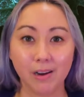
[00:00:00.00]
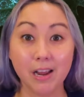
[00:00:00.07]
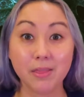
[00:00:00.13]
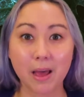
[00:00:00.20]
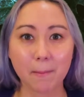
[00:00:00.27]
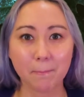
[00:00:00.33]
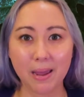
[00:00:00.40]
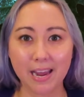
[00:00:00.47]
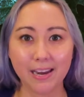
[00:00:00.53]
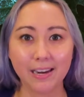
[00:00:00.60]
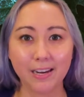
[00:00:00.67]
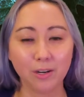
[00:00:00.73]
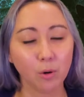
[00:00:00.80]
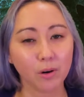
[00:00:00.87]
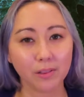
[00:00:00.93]
In that main
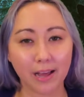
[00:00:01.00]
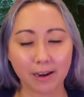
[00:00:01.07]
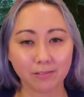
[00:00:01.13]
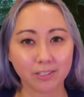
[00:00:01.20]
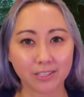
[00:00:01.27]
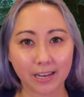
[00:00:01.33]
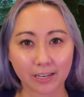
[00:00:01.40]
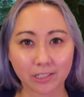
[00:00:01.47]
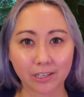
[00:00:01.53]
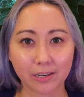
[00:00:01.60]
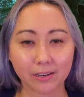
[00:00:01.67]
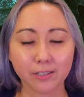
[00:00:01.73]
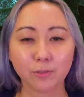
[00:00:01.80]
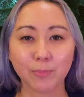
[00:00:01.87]
indoor lounge section,